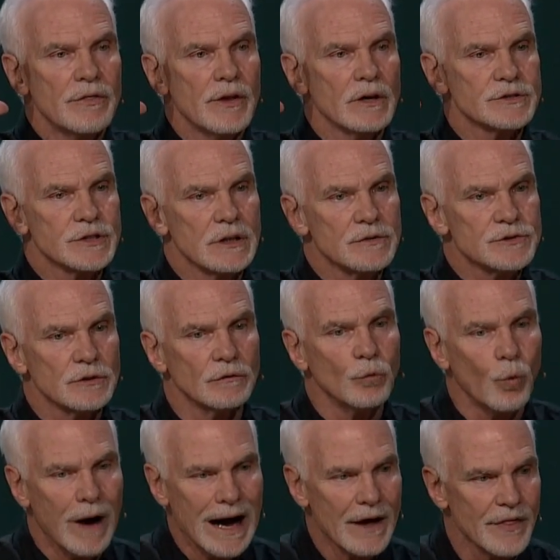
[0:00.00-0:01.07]
their sense
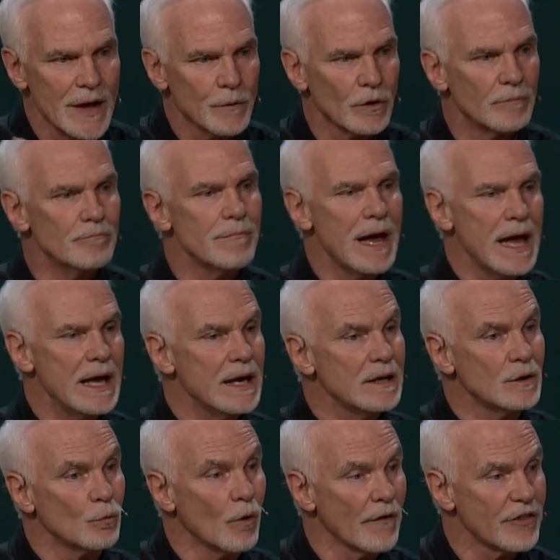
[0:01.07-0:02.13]
of why they were
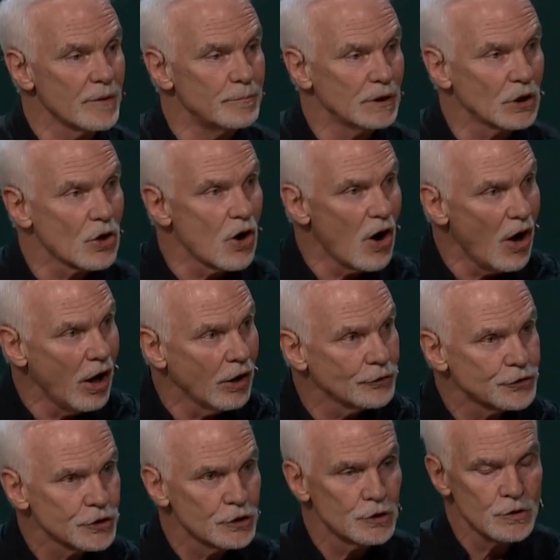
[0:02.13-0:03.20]
made and what they've been
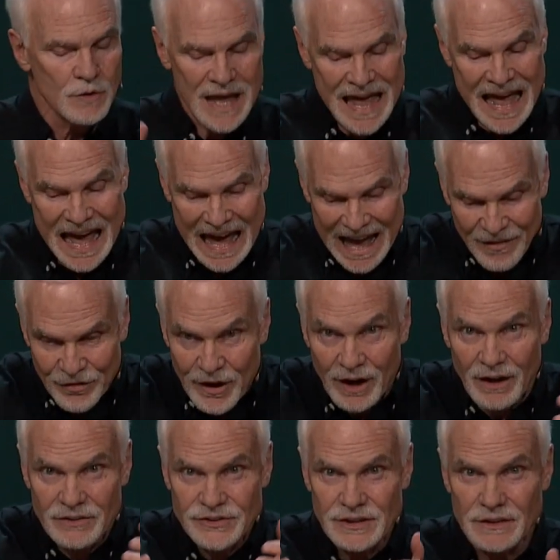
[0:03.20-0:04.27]
called to and
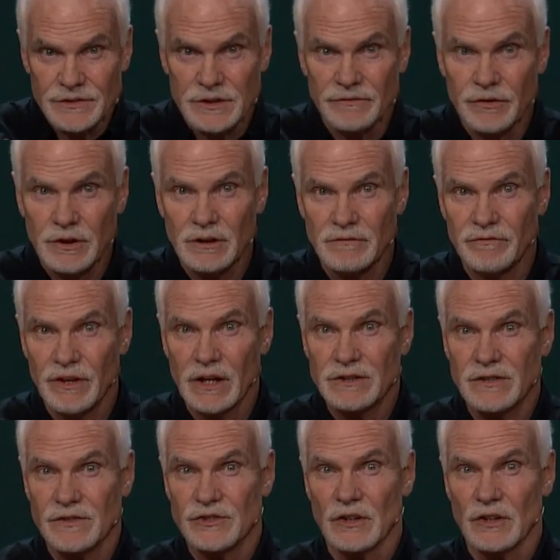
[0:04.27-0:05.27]
their sense of conviction.